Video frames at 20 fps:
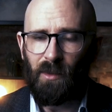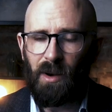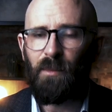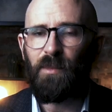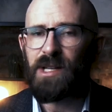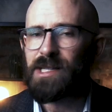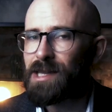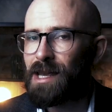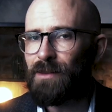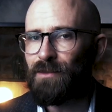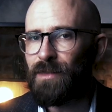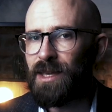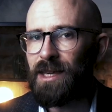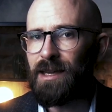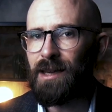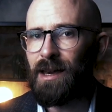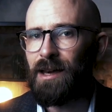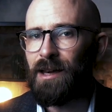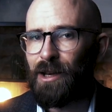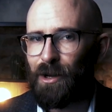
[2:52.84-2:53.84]
when we say
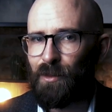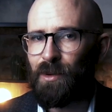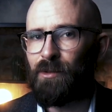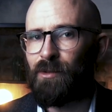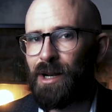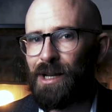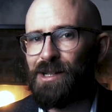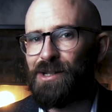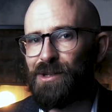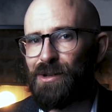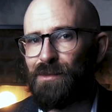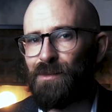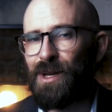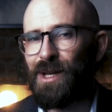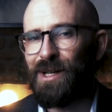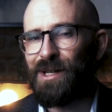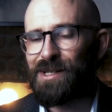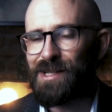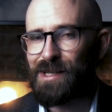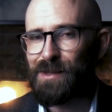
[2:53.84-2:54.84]
meager, we really do
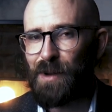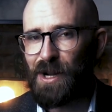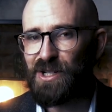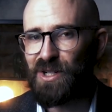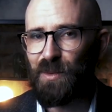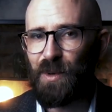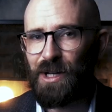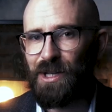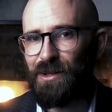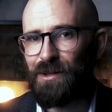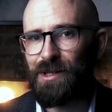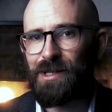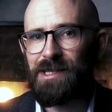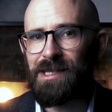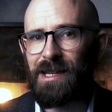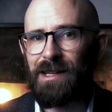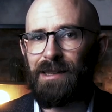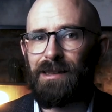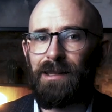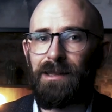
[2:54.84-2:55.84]
mean it, especially when you
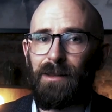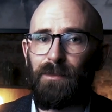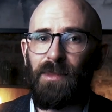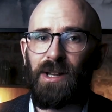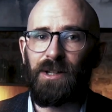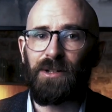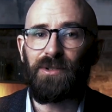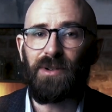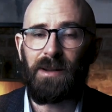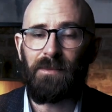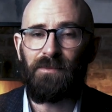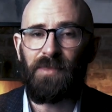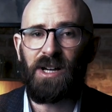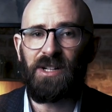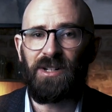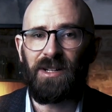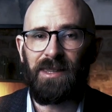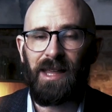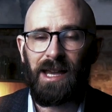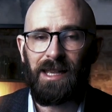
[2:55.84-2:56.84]
consider that the military
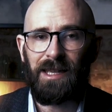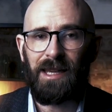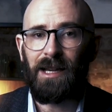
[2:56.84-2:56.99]
budget that